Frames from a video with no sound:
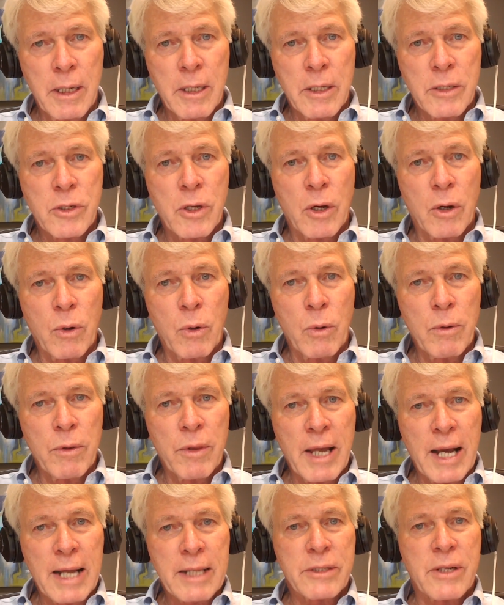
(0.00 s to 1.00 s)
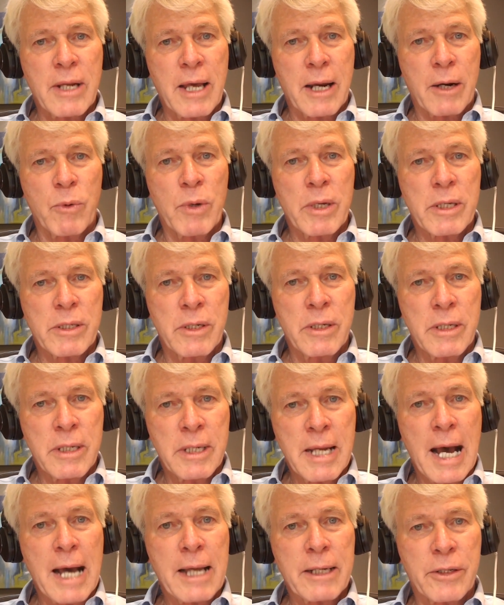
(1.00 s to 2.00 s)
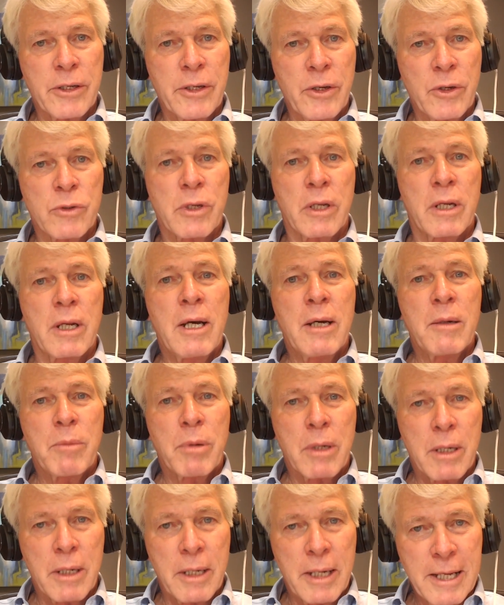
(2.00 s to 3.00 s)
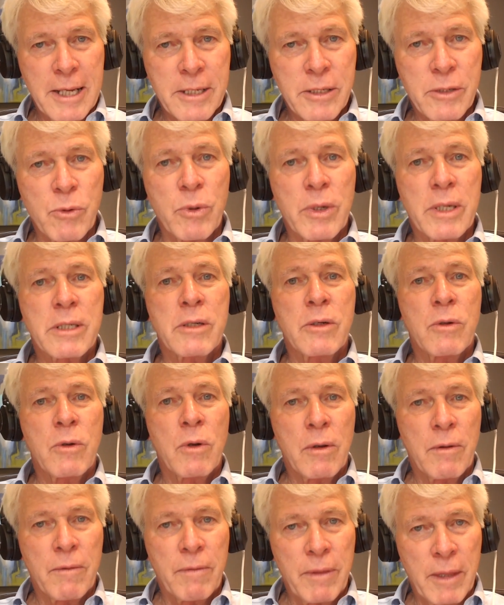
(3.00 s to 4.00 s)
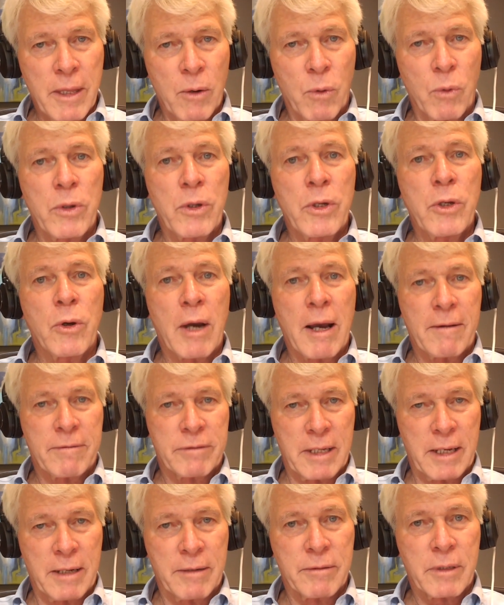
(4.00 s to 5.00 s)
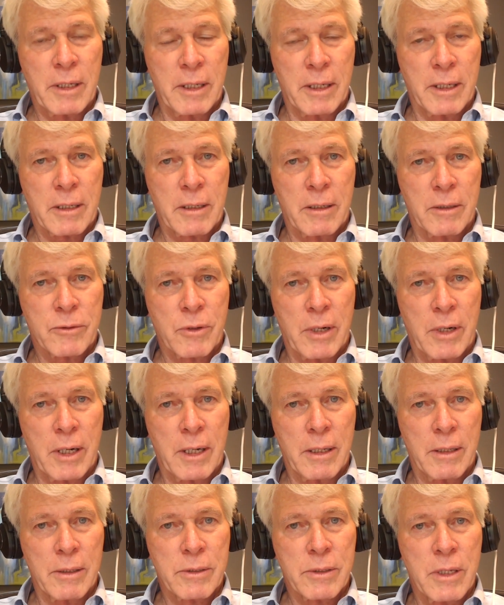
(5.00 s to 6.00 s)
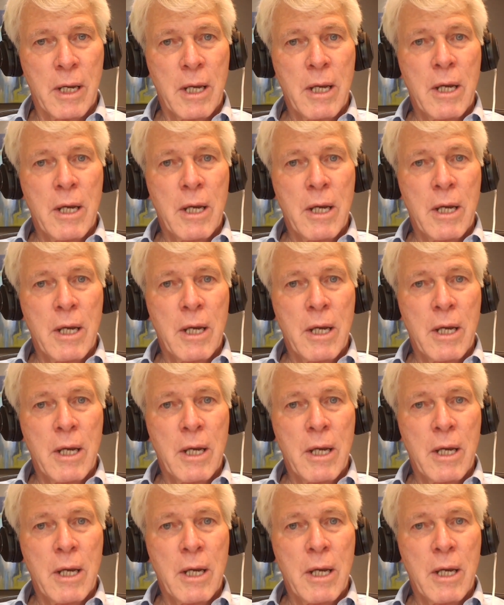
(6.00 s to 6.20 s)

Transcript: So that's not a reason not to use it, but it is a reason that you have to have clinical trials.